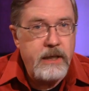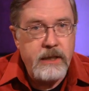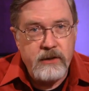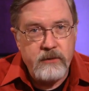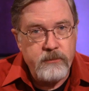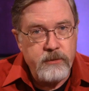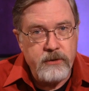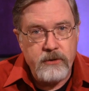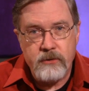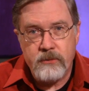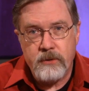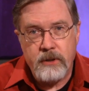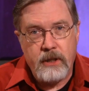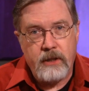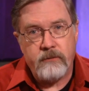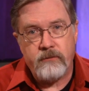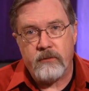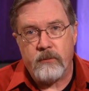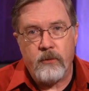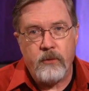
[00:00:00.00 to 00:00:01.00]
and have been doing
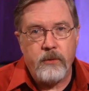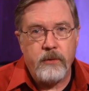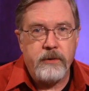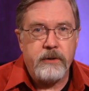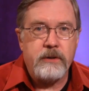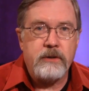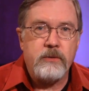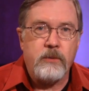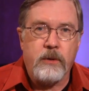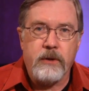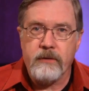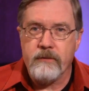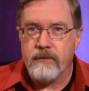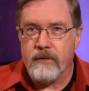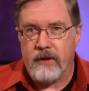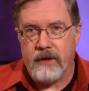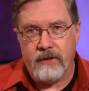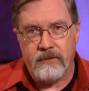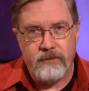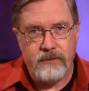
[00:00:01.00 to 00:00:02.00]
that for more than
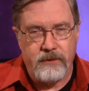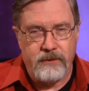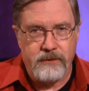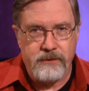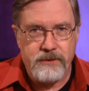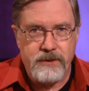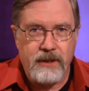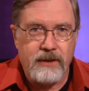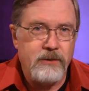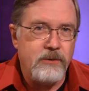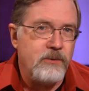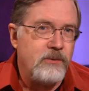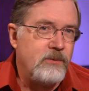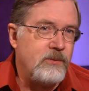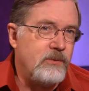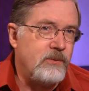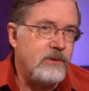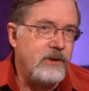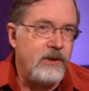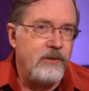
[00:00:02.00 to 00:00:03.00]
25 years.
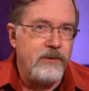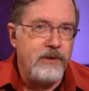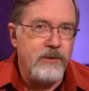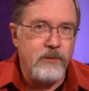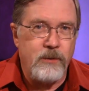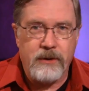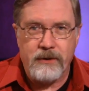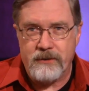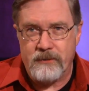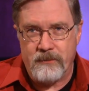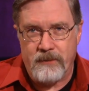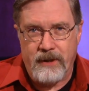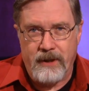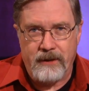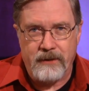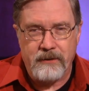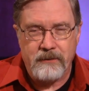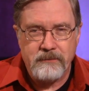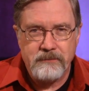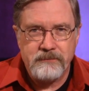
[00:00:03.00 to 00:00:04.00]
Hello, Larry. Welcome
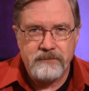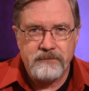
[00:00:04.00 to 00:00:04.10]
back.